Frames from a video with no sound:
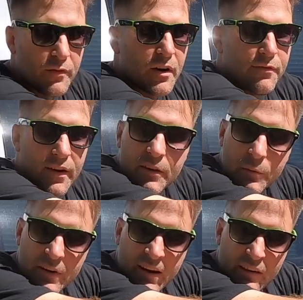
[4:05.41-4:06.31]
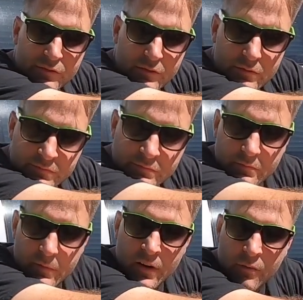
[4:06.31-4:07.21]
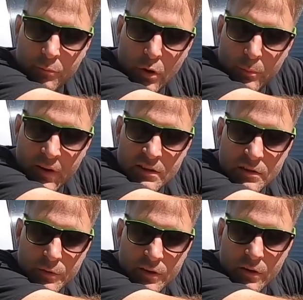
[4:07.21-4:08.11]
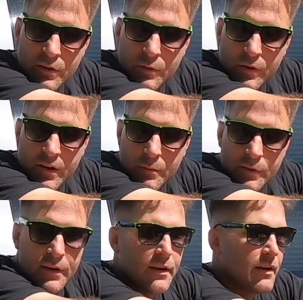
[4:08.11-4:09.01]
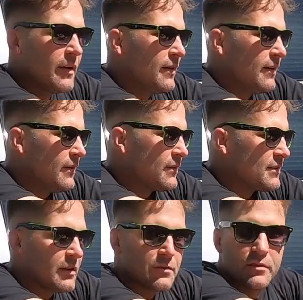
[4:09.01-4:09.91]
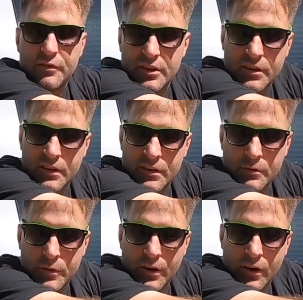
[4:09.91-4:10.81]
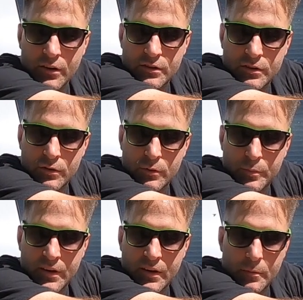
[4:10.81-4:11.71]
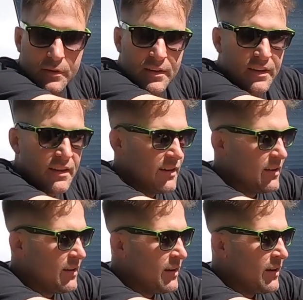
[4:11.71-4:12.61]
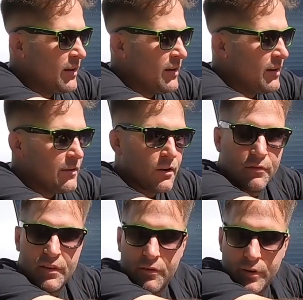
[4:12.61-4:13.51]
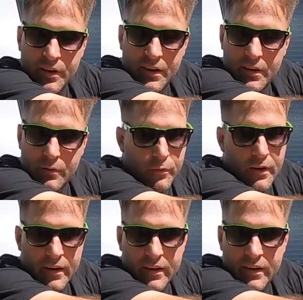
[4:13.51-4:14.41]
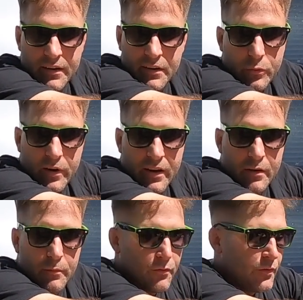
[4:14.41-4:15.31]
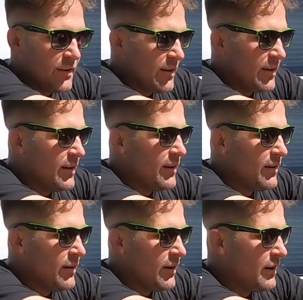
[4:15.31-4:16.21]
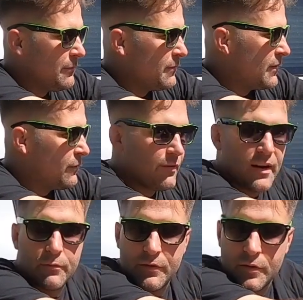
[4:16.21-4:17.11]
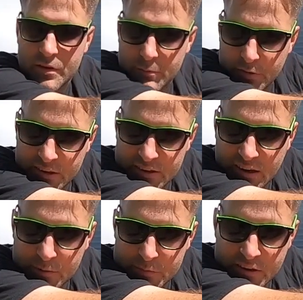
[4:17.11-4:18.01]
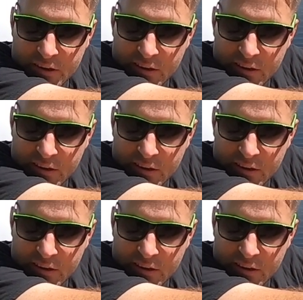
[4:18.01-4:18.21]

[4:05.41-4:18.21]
we verified that we have enough propane, so we know that we're going to be self-sufficient in regards to being able to heat the RV if we need it. We're not going to need it this weekend, but if we did, in fact, we've used it plenty of times